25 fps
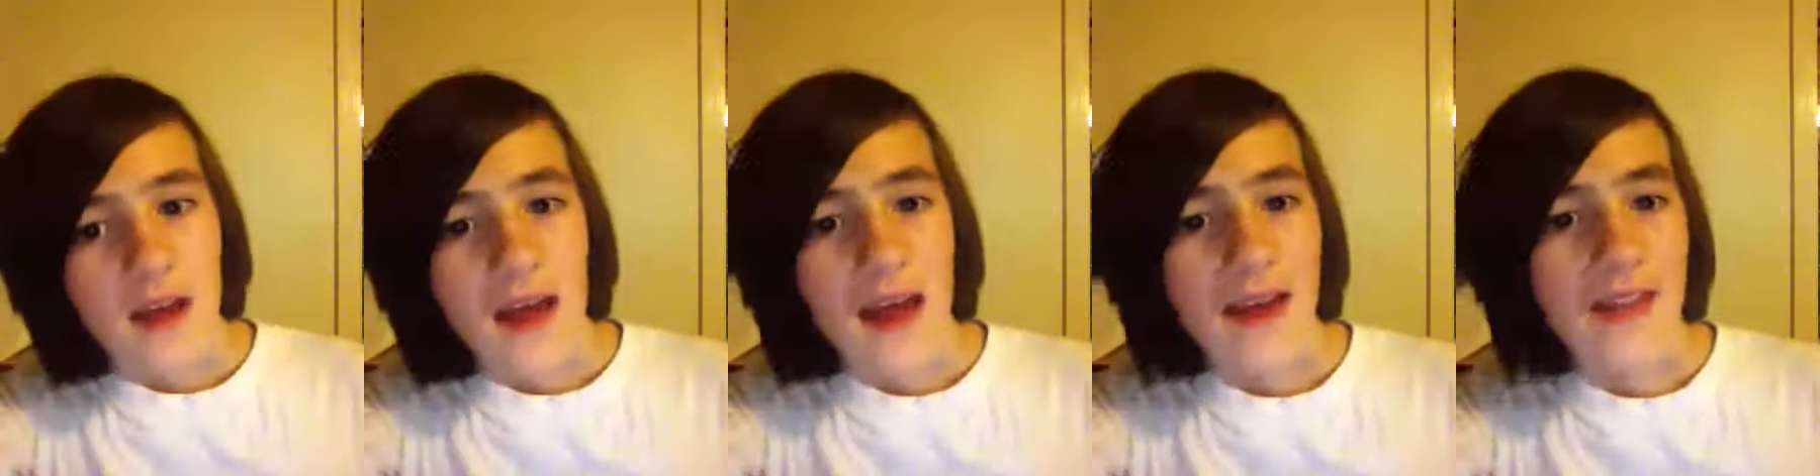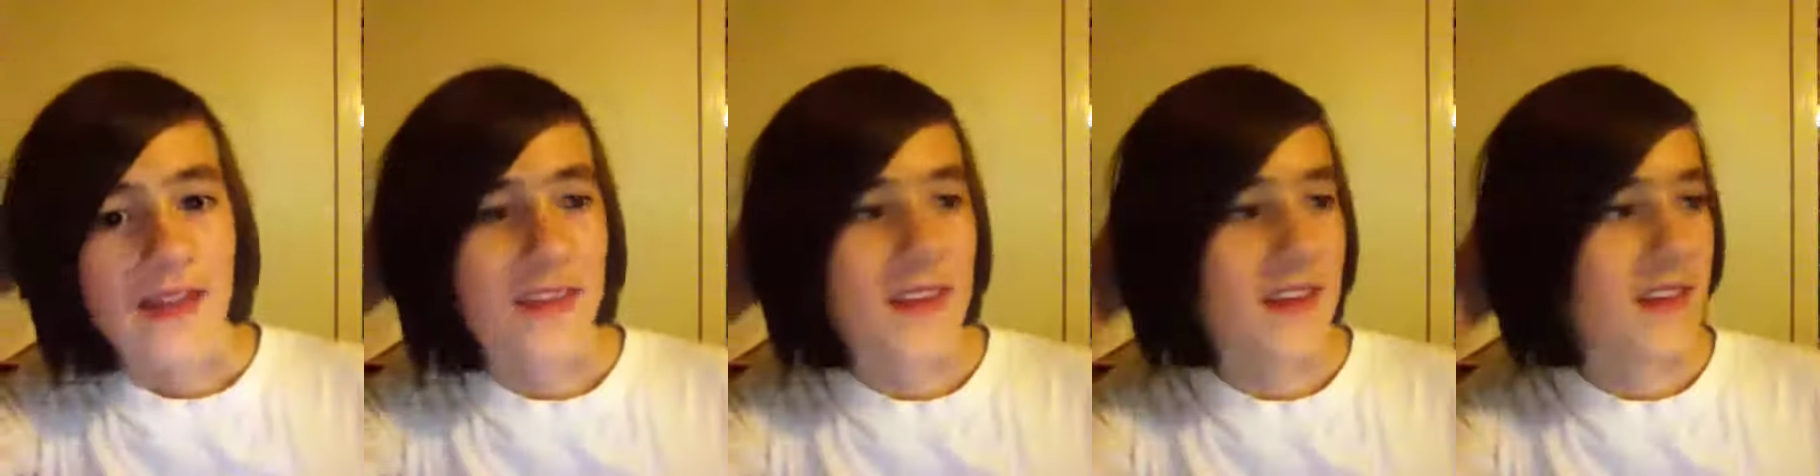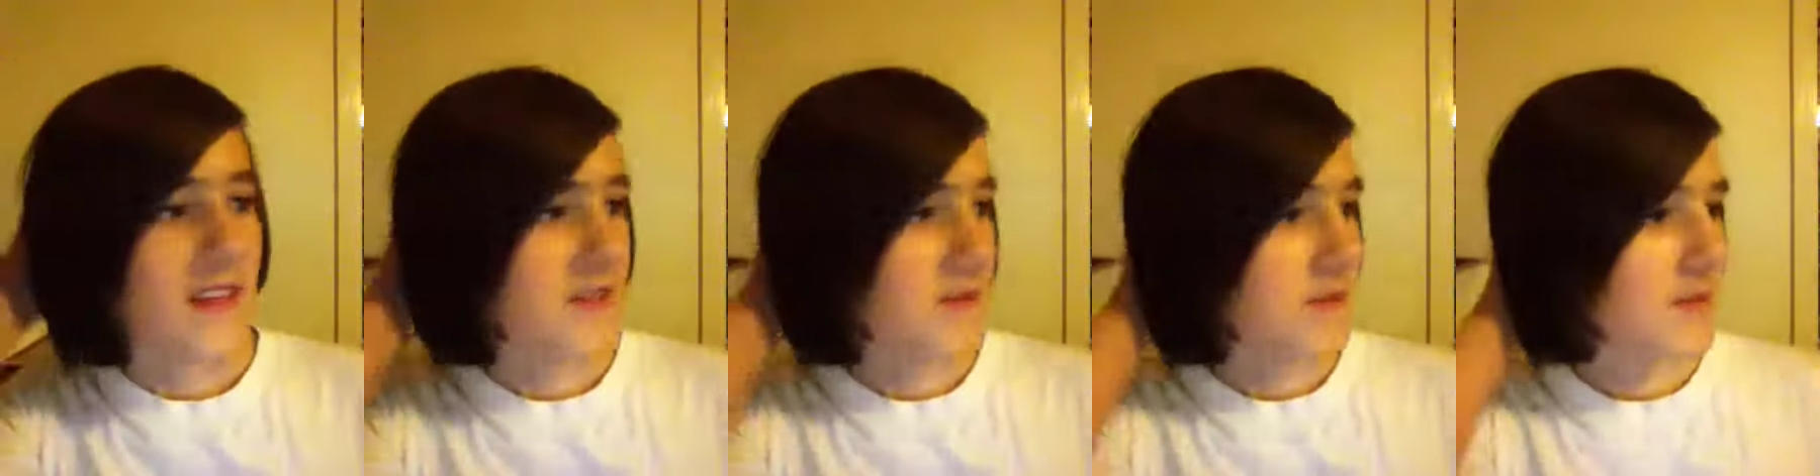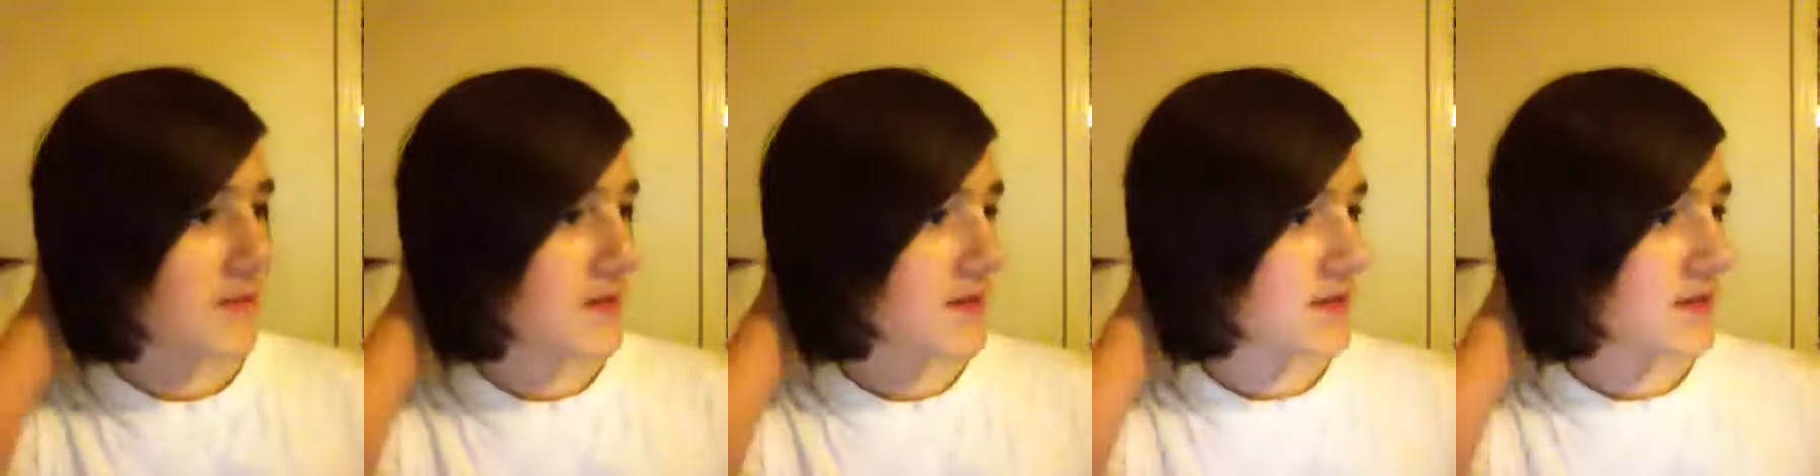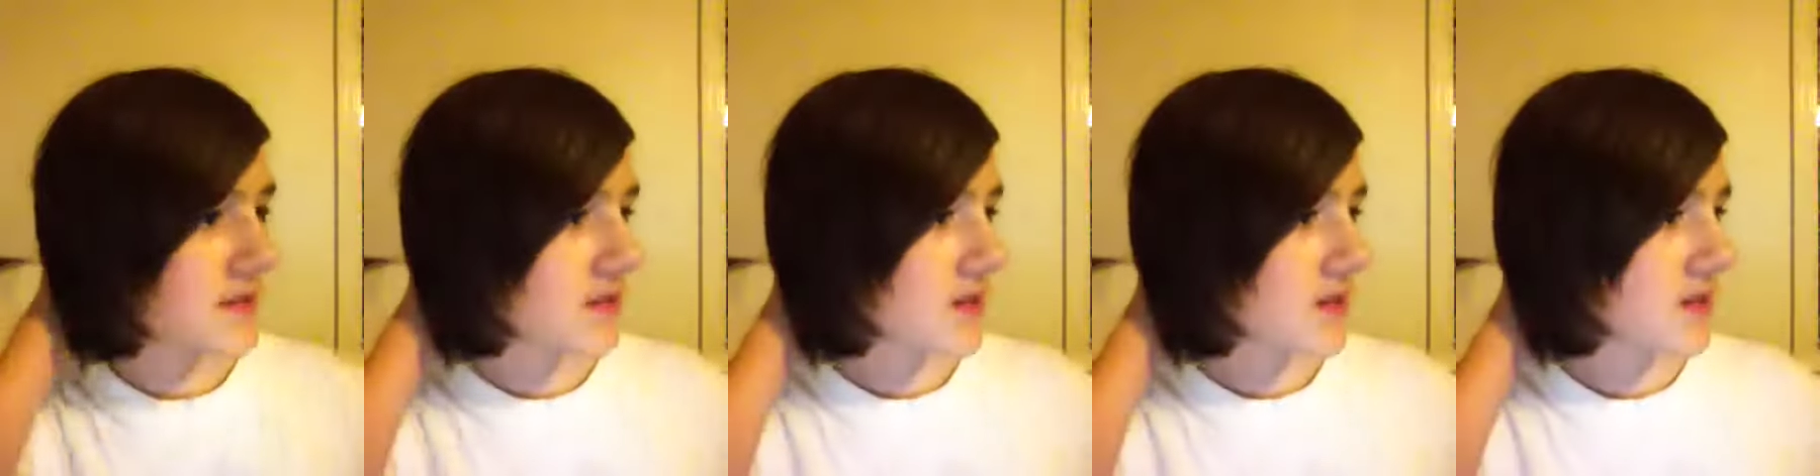I think is what
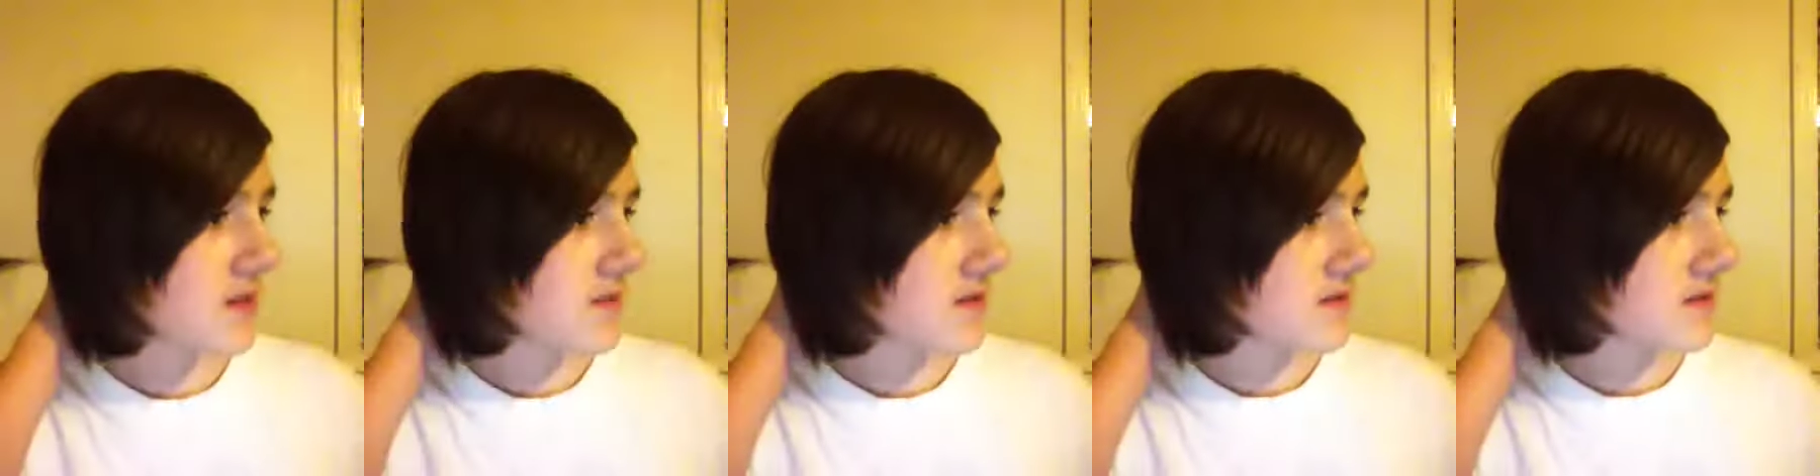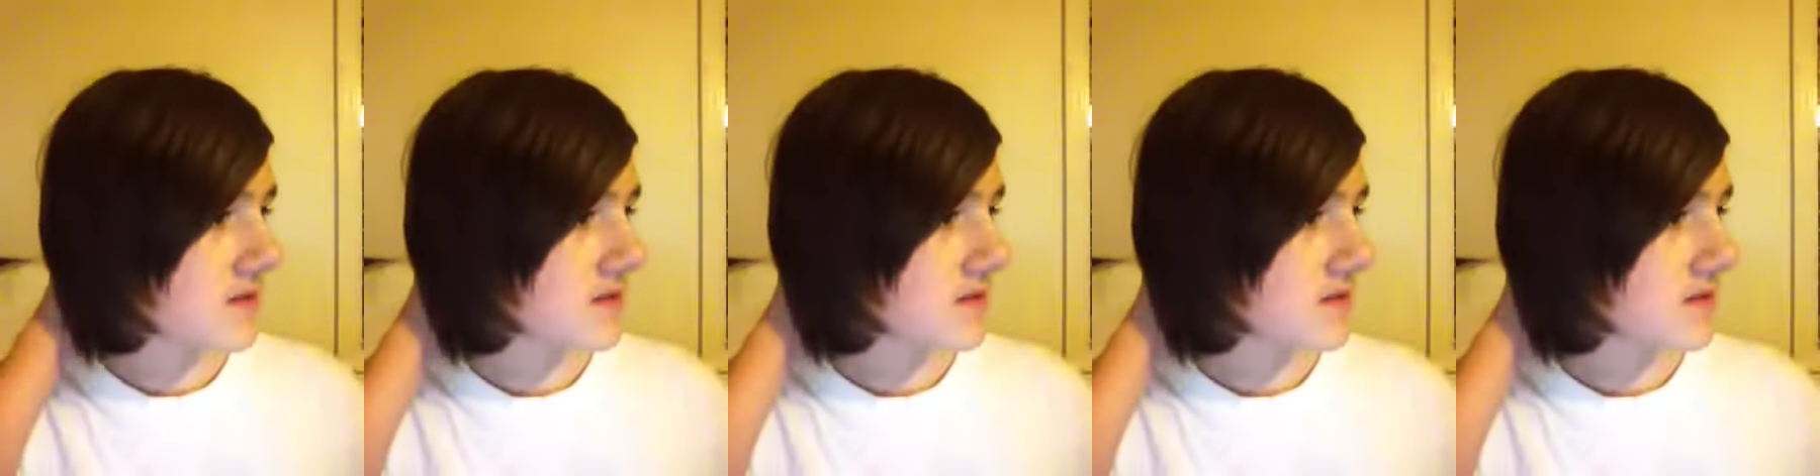it's called.